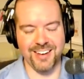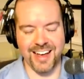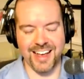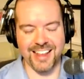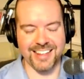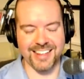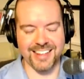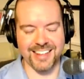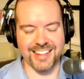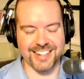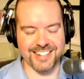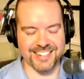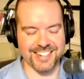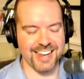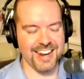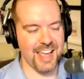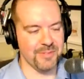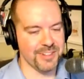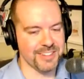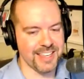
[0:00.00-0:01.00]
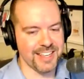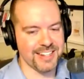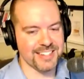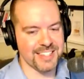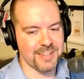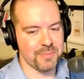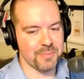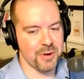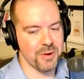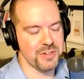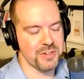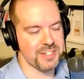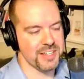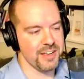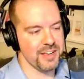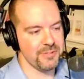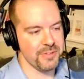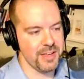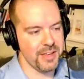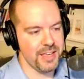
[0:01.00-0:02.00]
John Hamill takes the approach
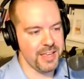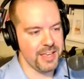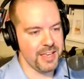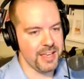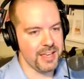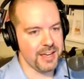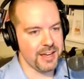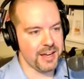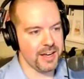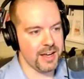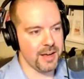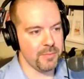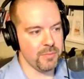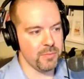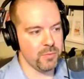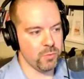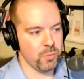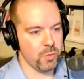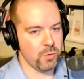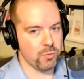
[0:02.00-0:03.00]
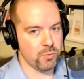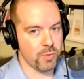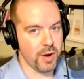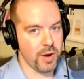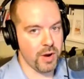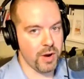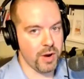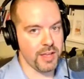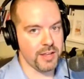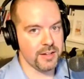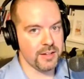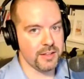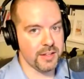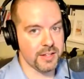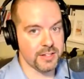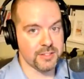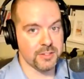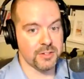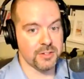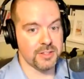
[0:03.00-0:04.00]
of, well, right,
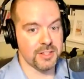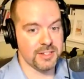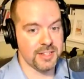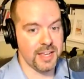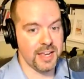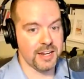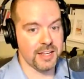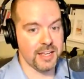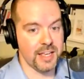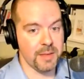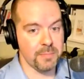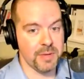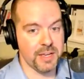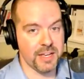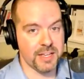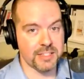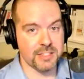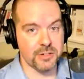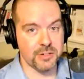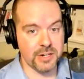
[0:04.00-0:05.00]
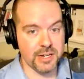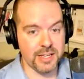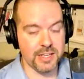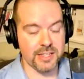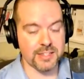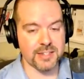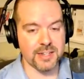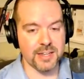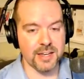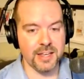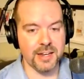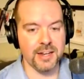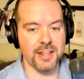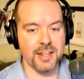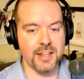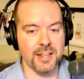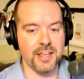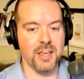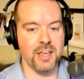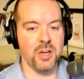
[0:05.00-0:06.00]
let's look at the data, and because there is
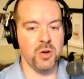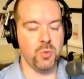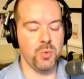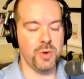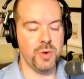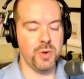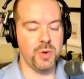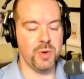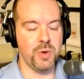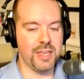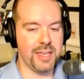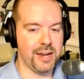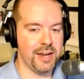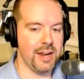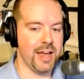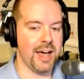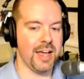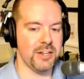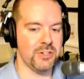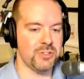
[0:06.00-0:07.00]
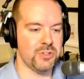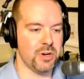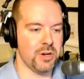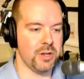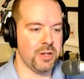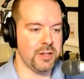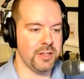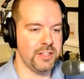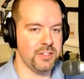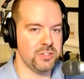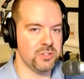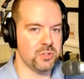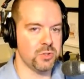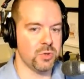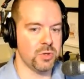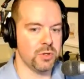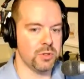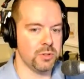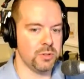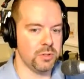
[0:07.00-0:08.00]
none, we cannot draw
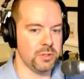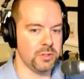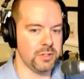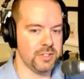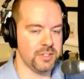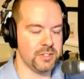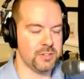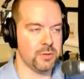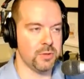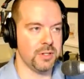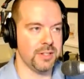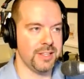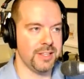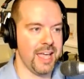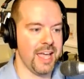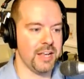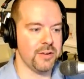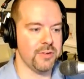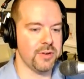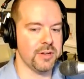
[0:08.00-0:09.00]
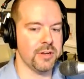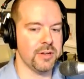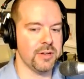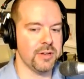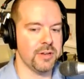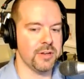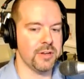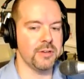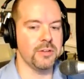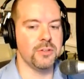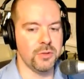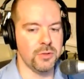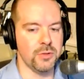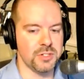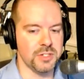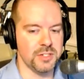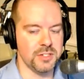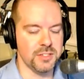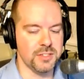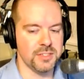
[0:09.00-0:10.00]
historically accurate
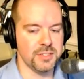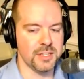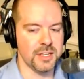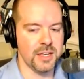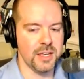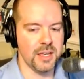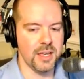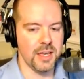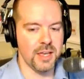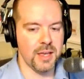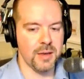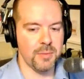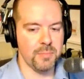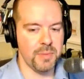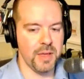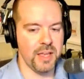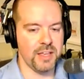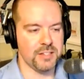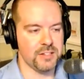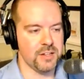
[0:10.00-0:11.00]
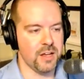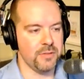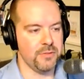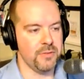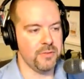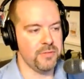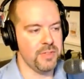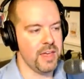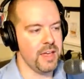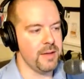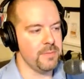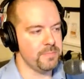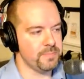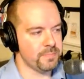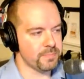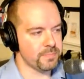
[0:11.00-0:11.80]
conclusions based off of that.